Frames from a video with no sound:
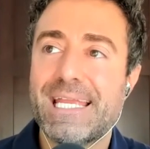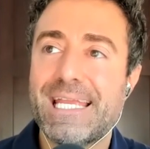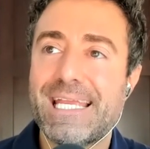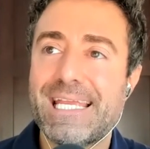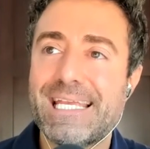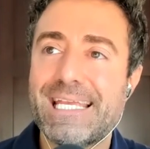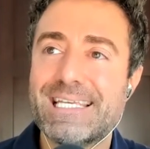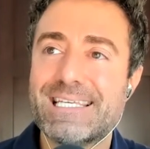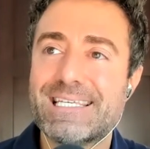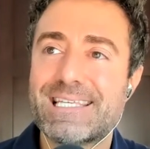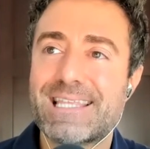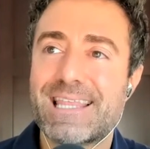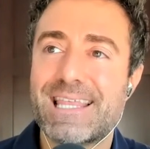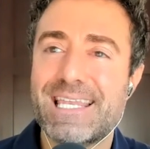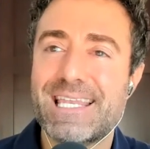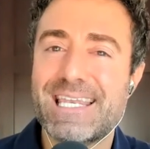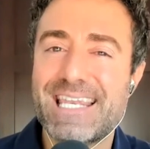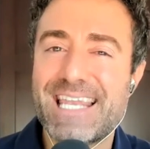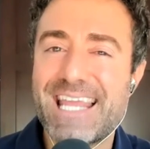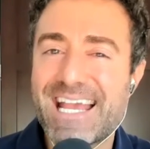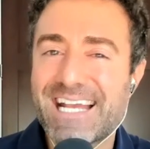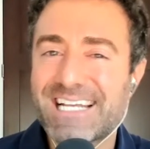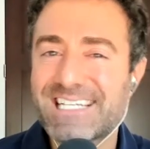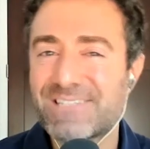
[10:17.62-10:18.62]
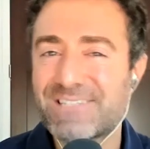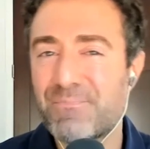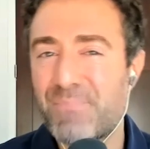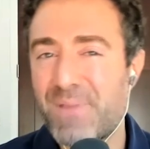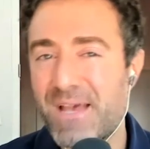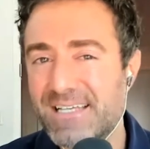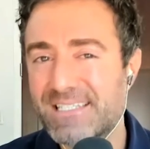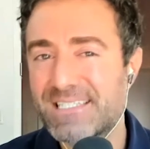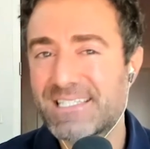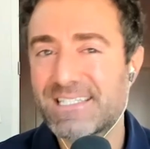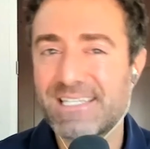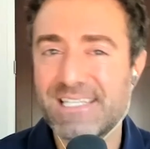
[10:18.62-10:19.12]
is the next
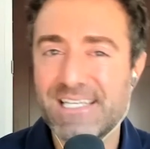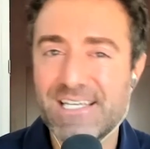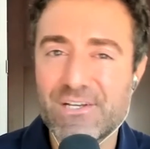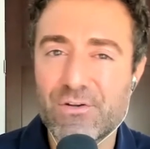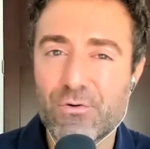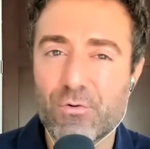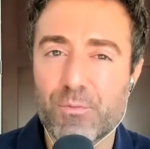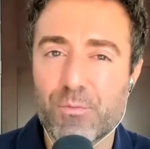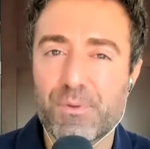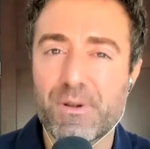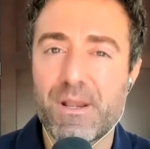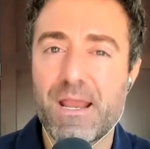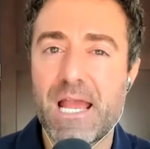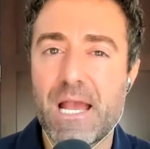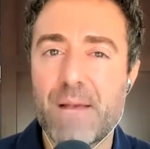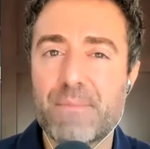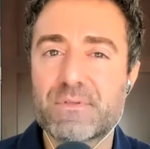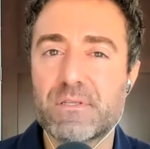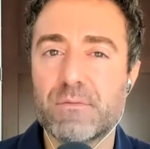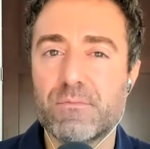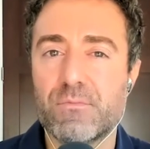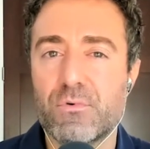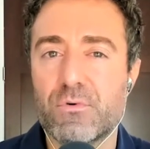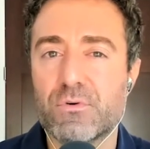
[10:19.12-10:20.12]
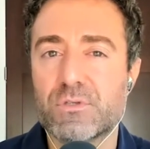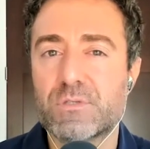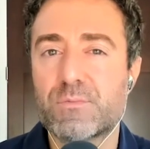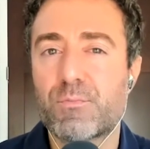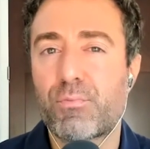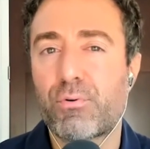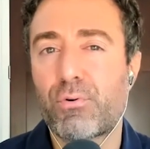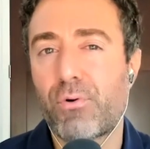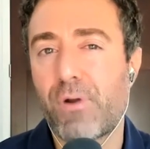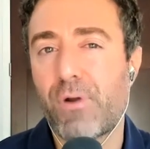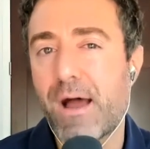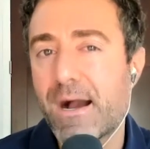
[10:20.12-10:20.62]
best thing, or perhaps the most
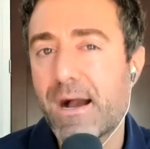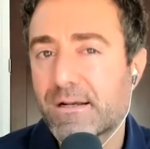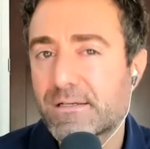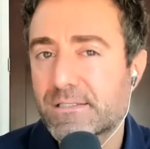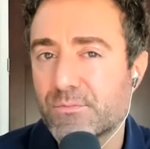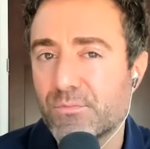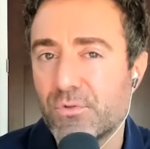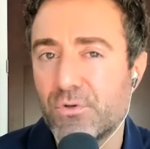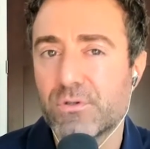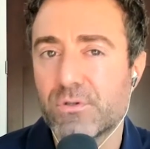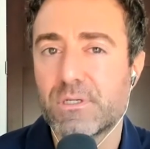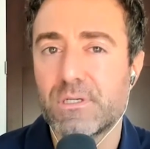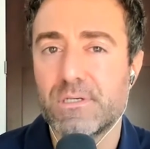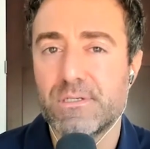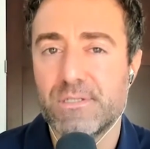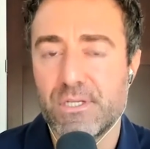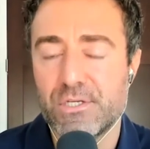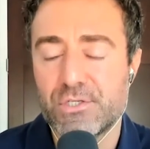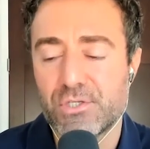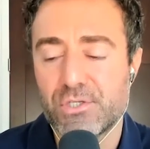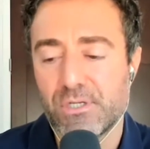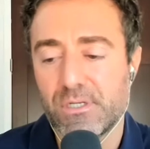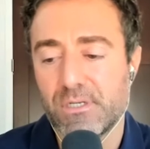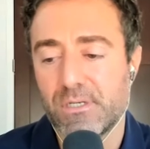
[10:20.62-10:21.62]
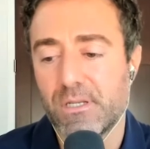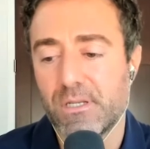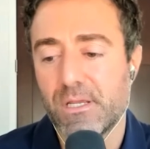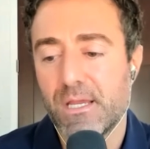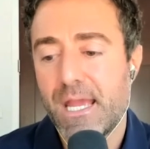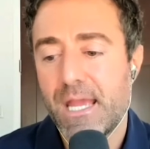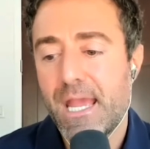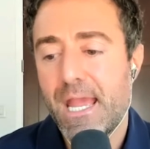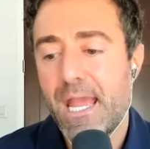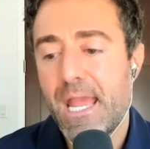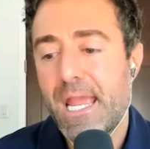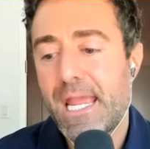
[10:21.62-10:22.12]
proximal condition.
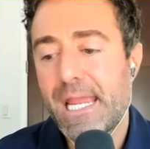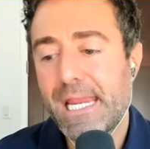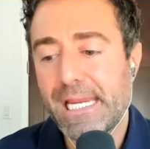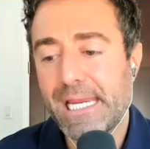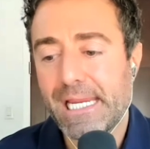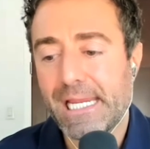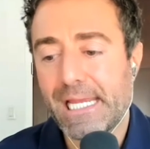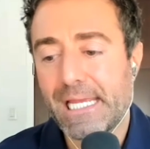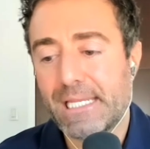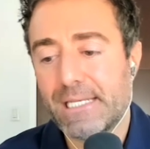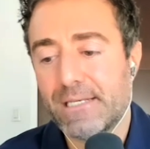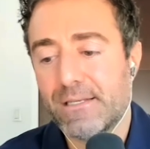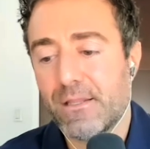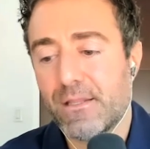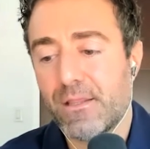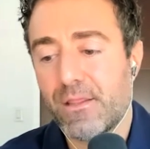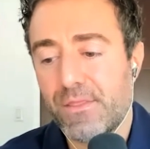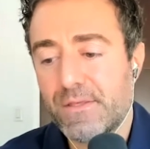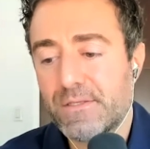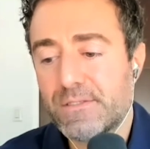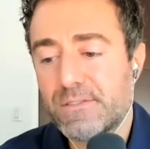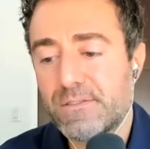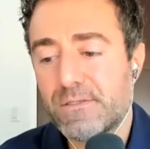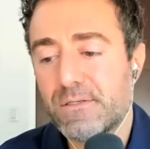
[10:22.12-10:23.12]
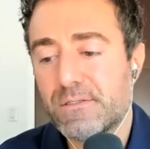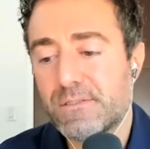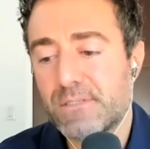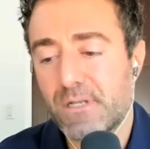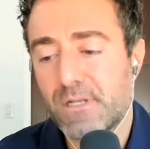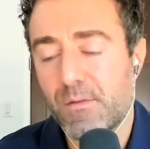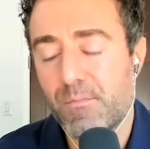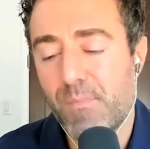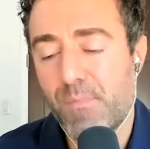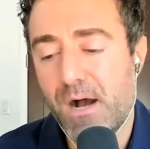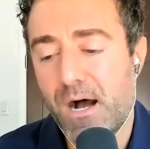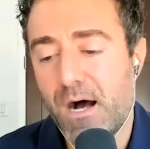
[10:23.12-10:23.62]
And this is in
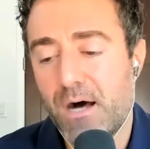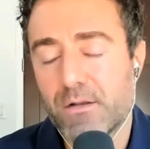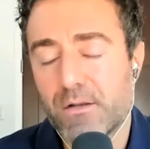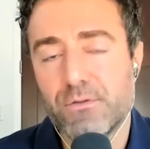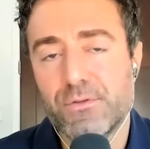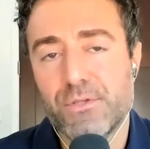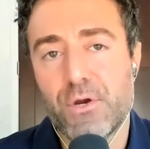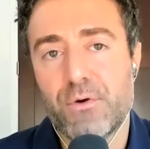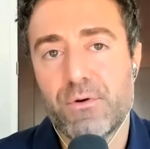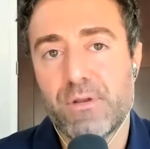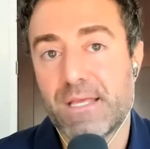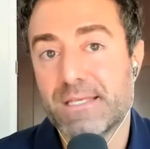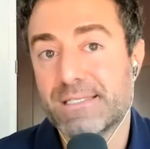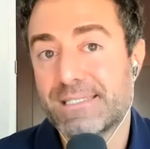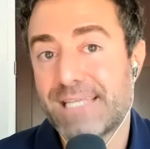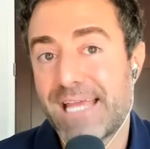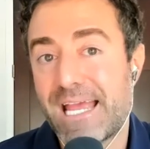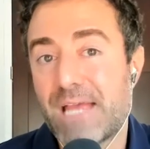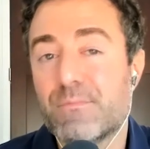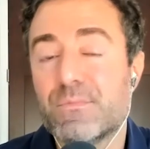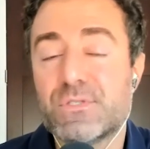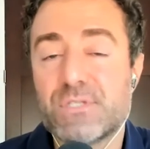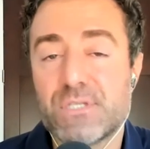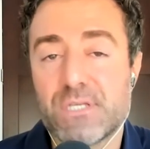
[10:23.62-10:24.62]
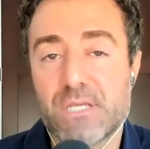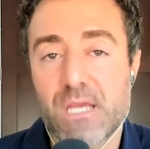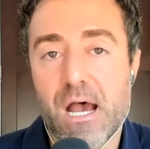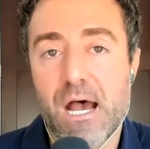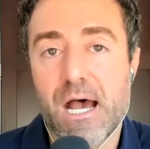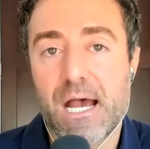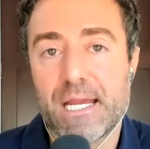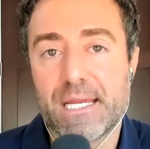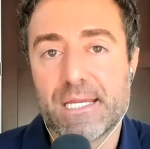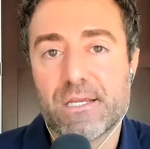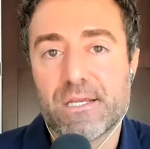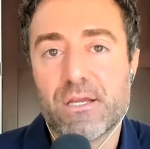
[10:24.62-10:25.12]
a model known as M C
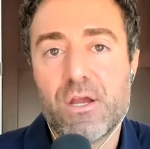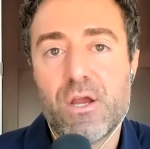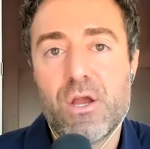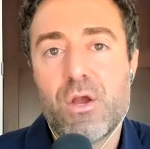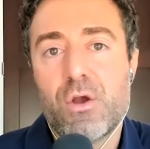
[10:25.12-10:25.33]
I,